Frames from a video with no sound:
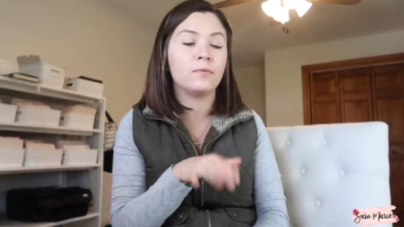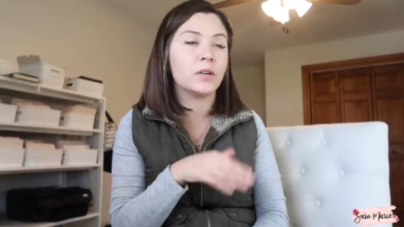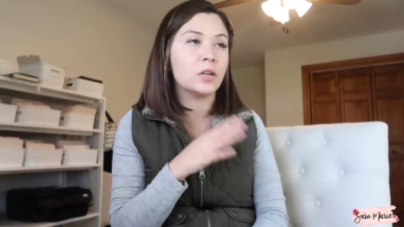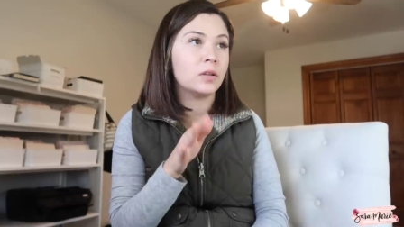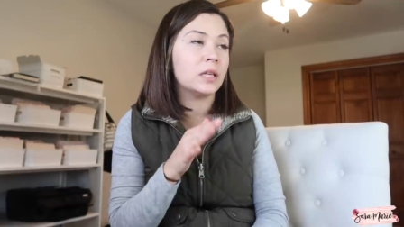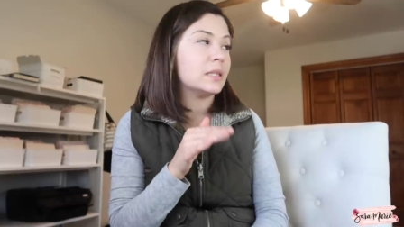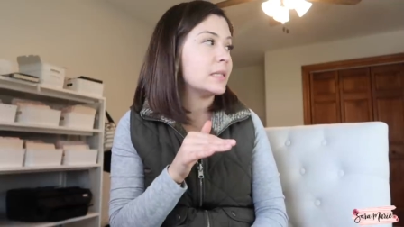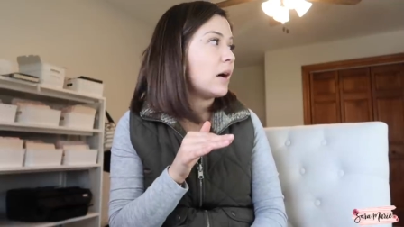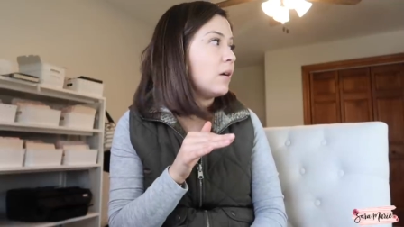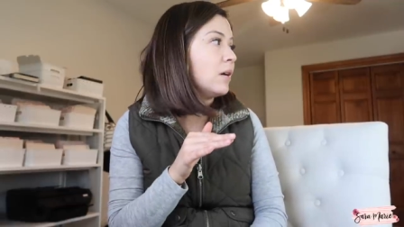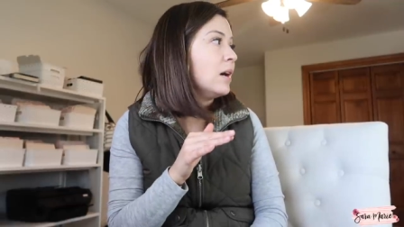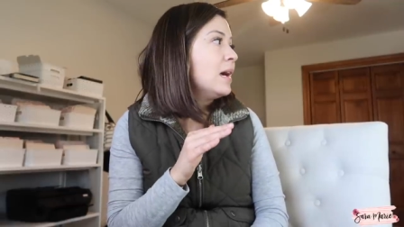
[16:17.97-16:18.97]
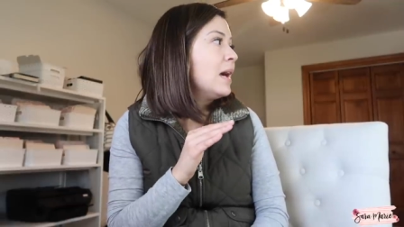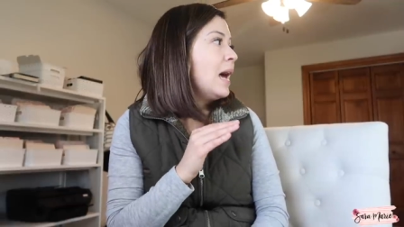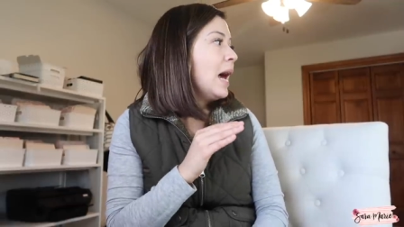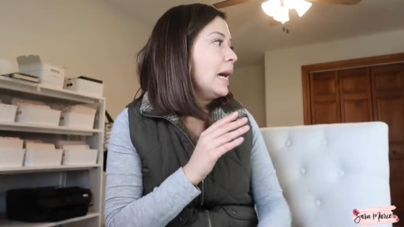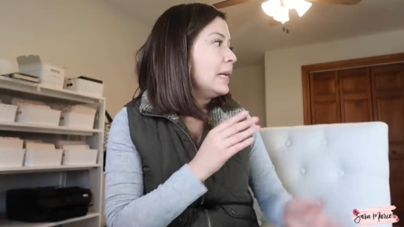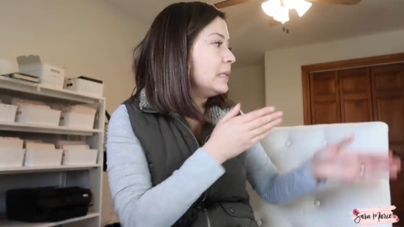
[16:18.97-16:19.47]
figure things out.
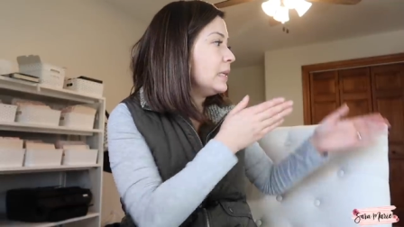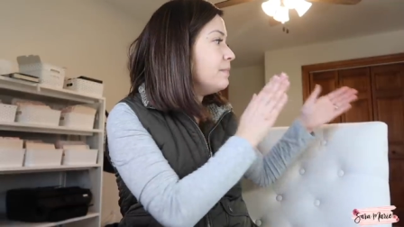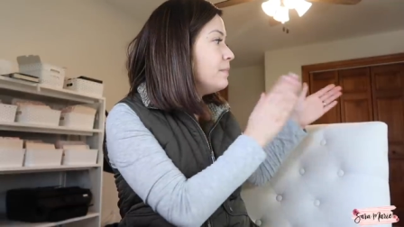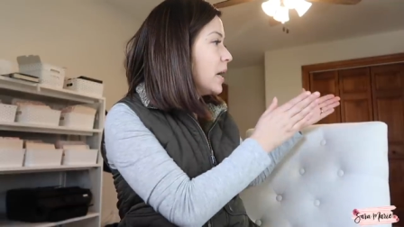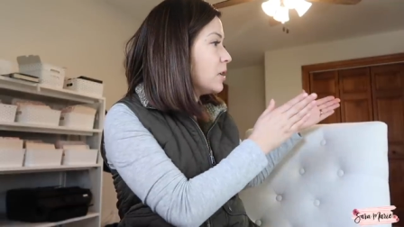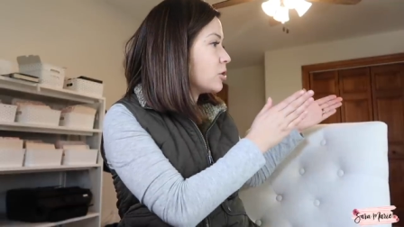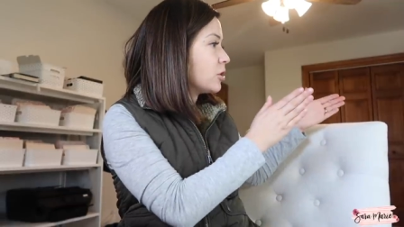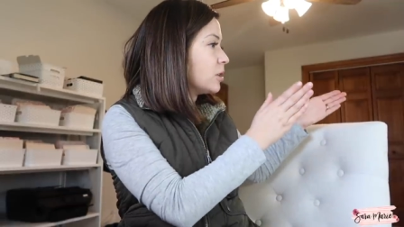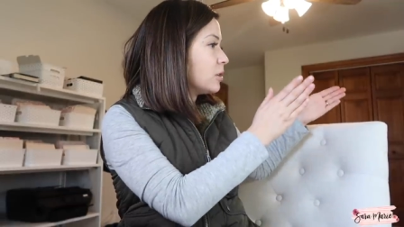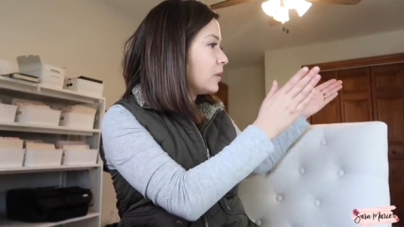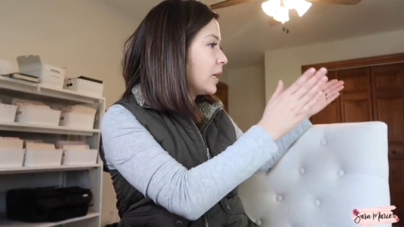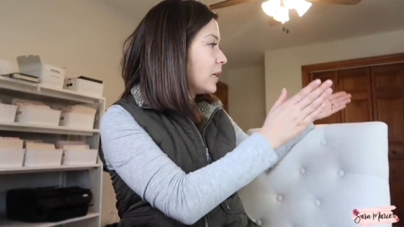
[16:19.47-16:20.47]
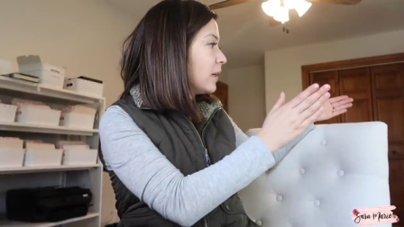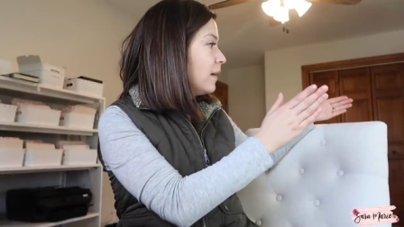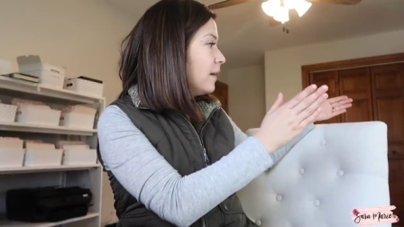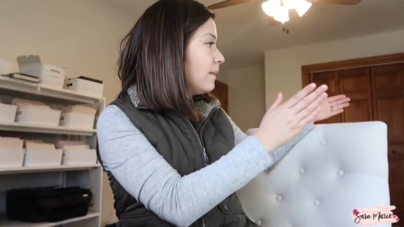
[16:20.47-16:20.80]
I need to measure, like,